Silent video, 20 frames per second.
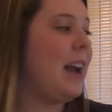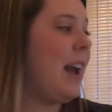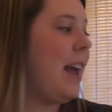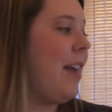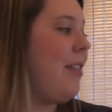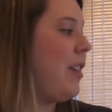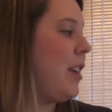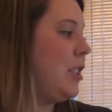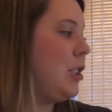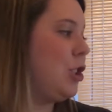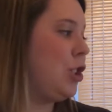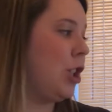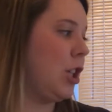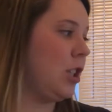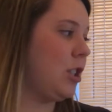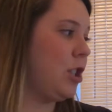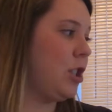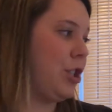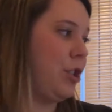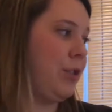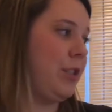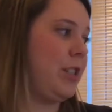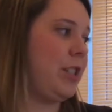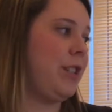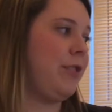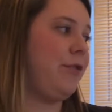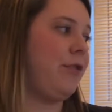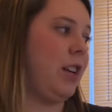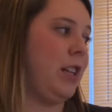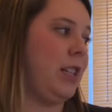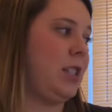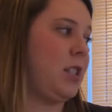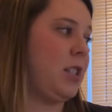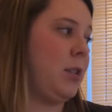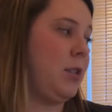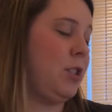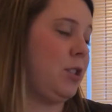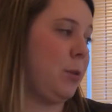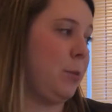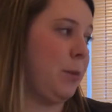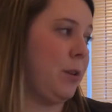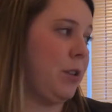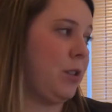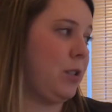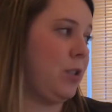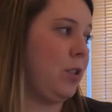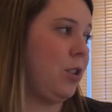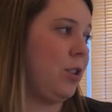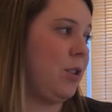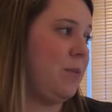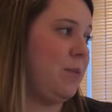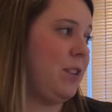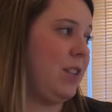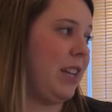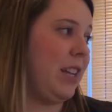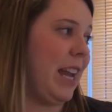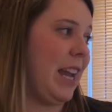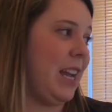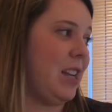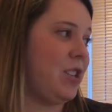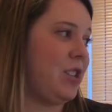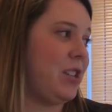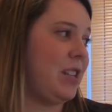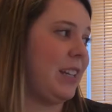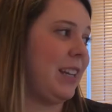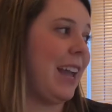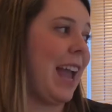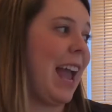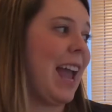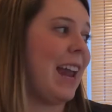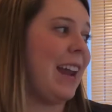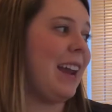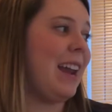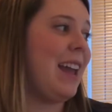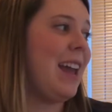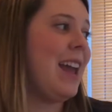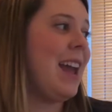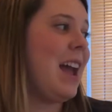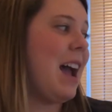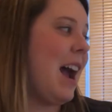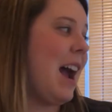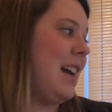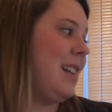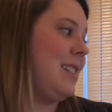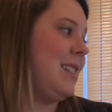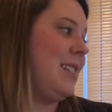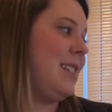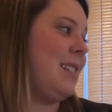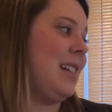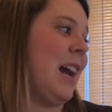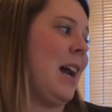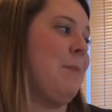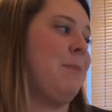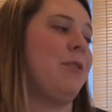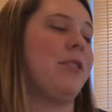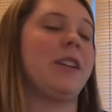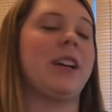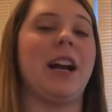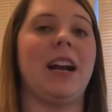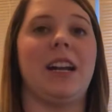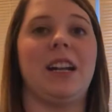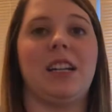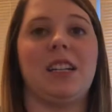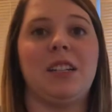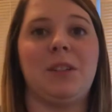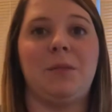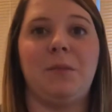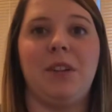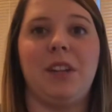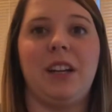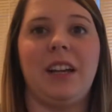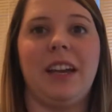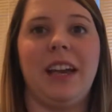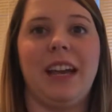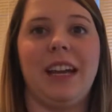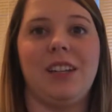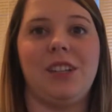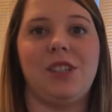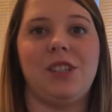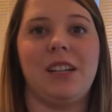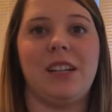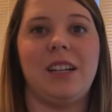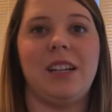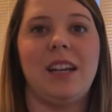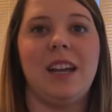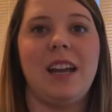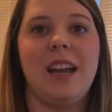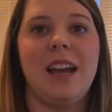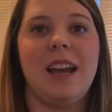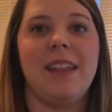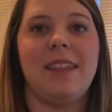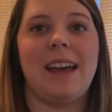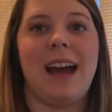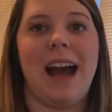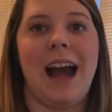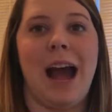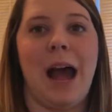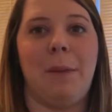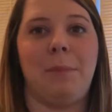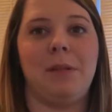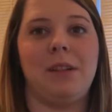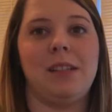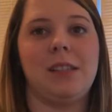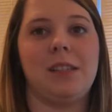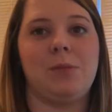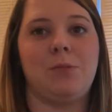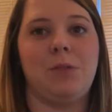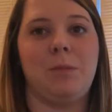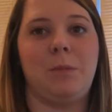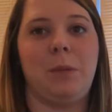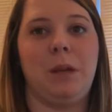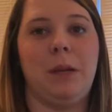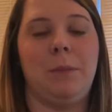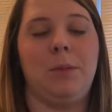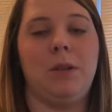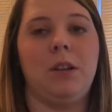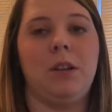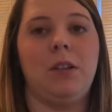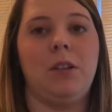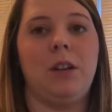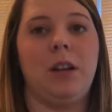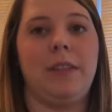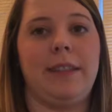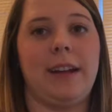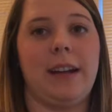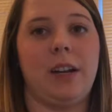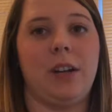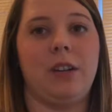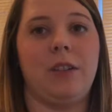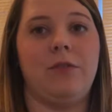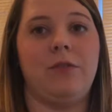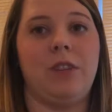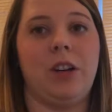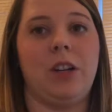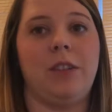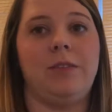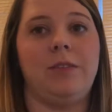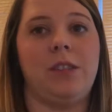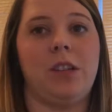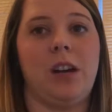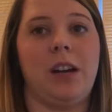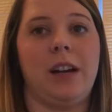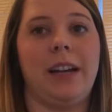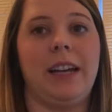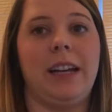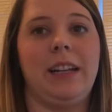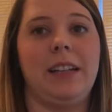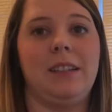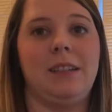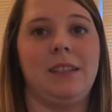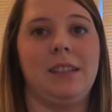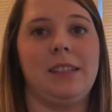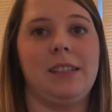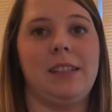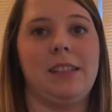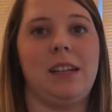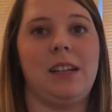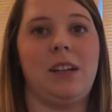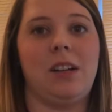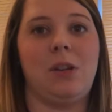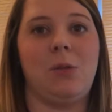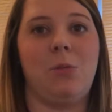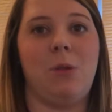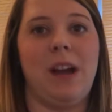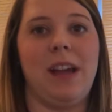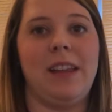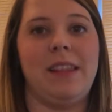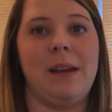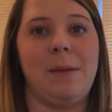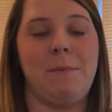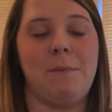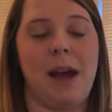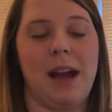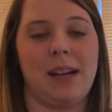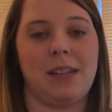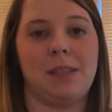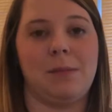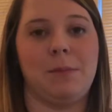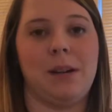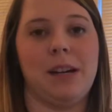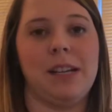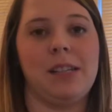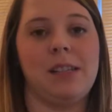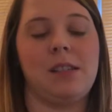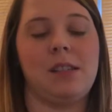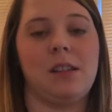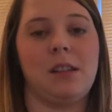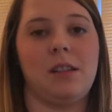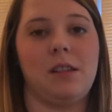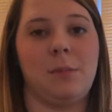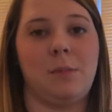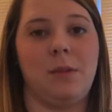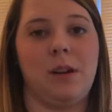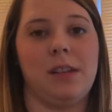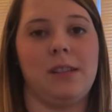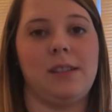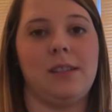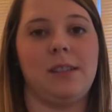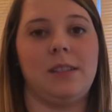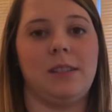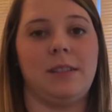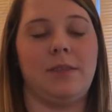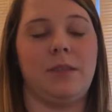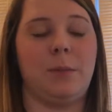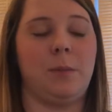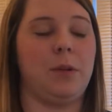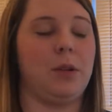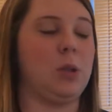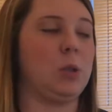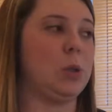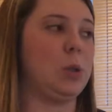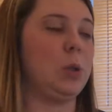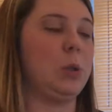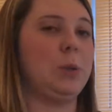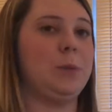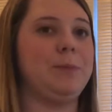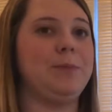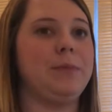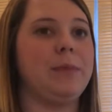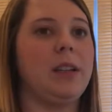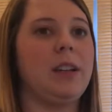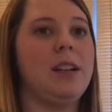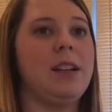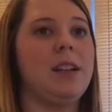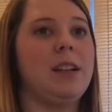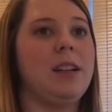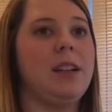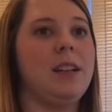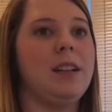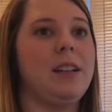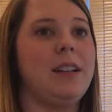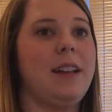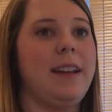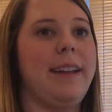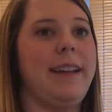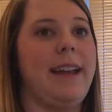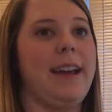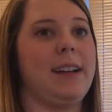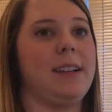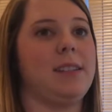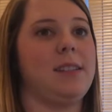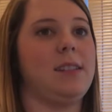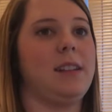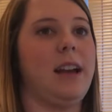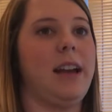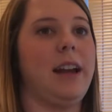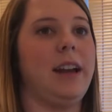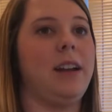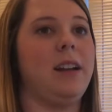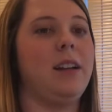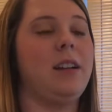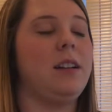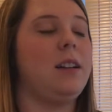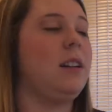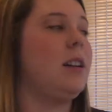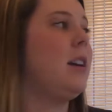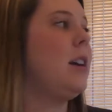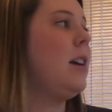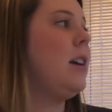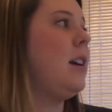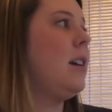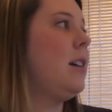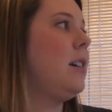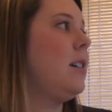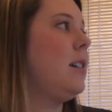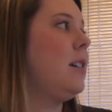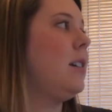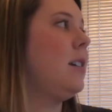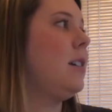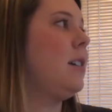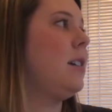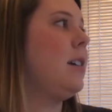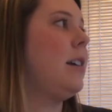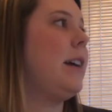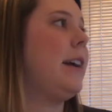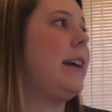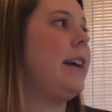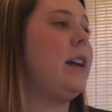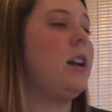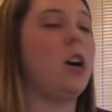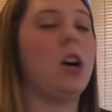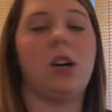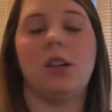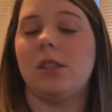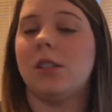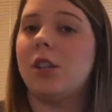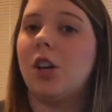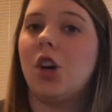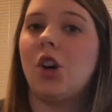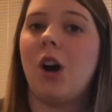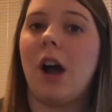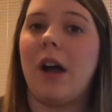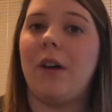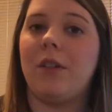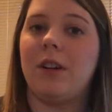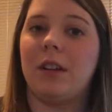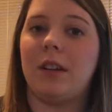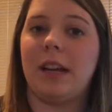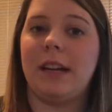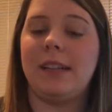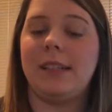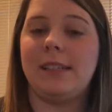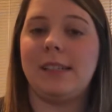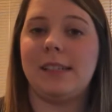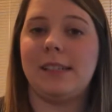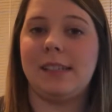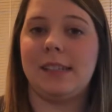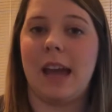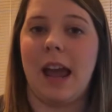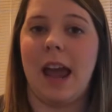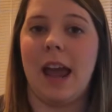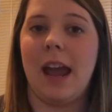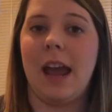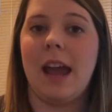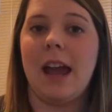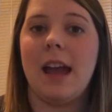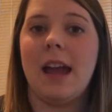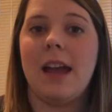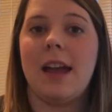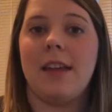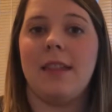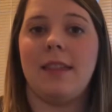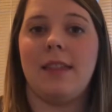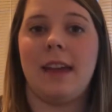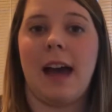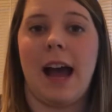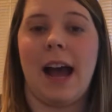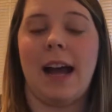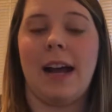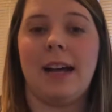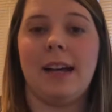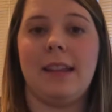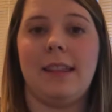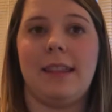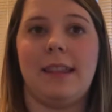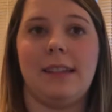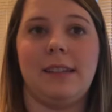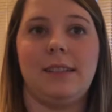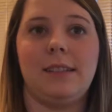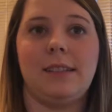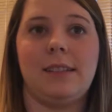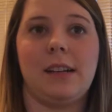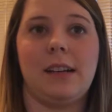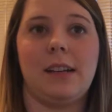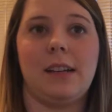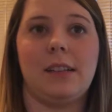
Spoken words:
And then John Stewart defines interpersonal communication again as the type or kind of communication that happens when people that are involved talking and listen in a way that maximize the presence of the personal. Next slide. And also, I would like to say that this